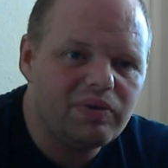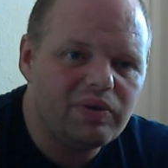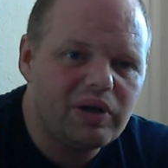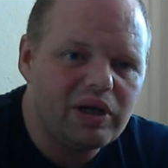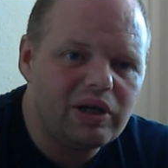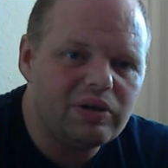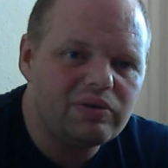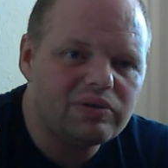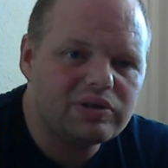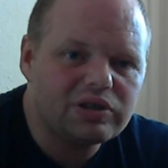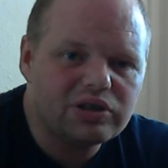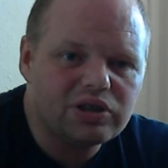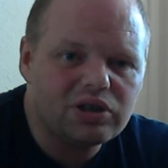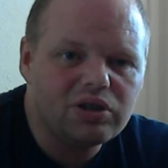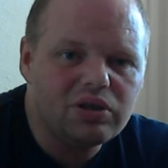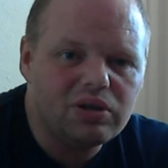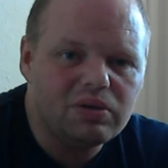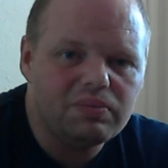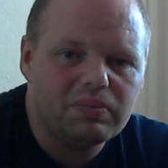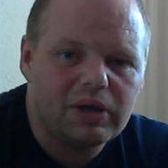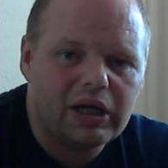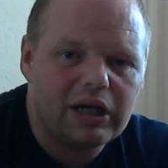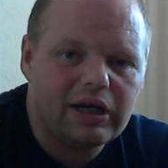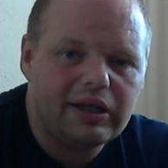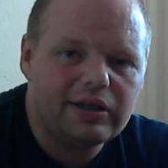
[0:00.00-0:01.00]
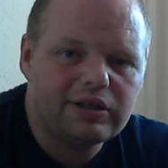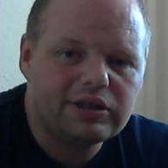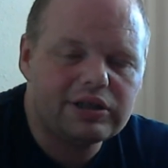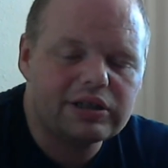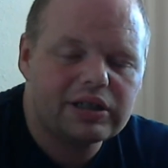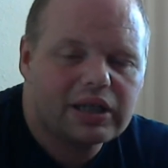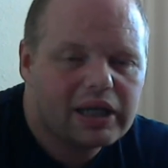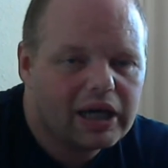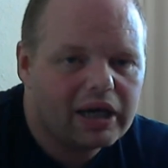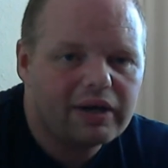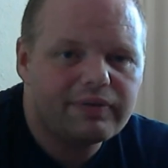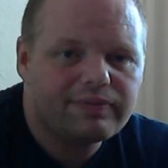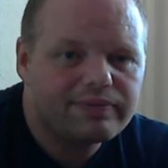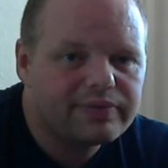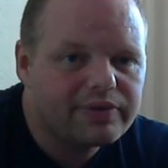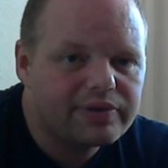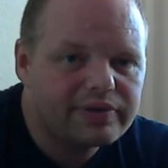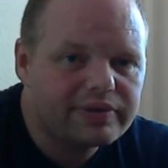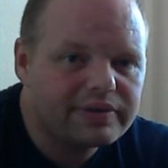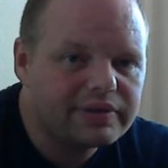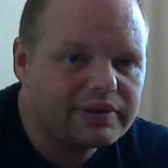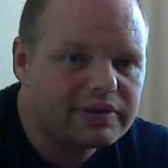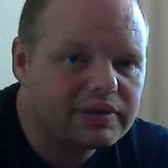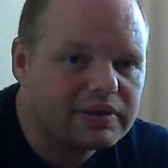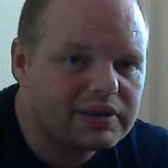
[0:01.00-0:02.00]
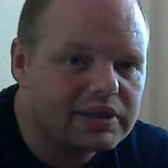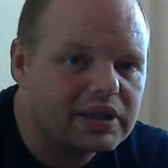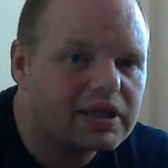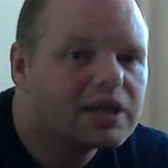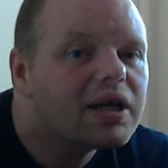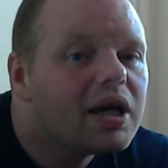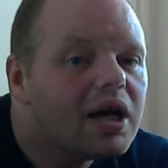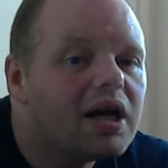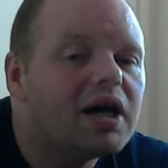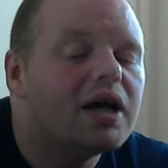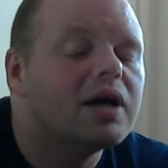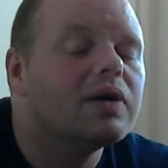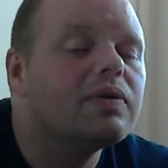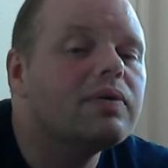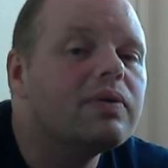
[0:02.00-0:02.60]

too much left to go.